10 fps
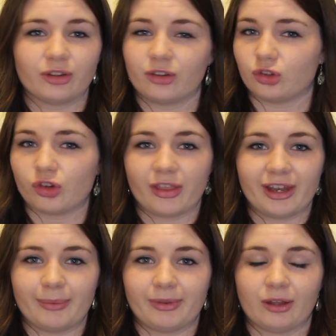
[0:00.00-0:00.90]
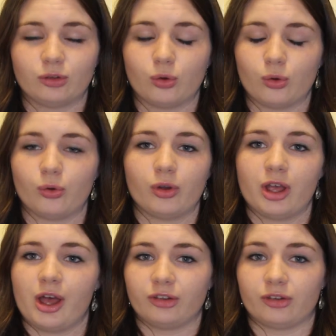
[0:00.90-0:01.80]
It doesn't dry the lips out at all,
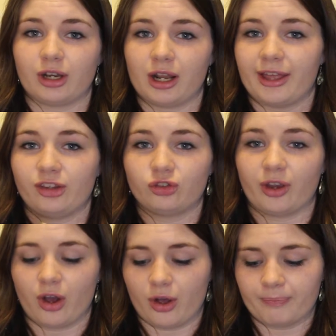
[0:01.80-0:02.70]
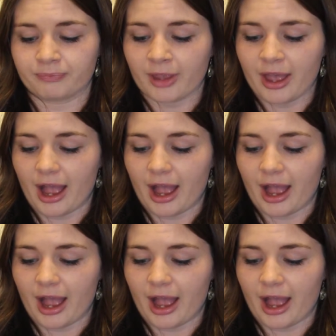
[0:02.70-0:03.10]
just glides straight on.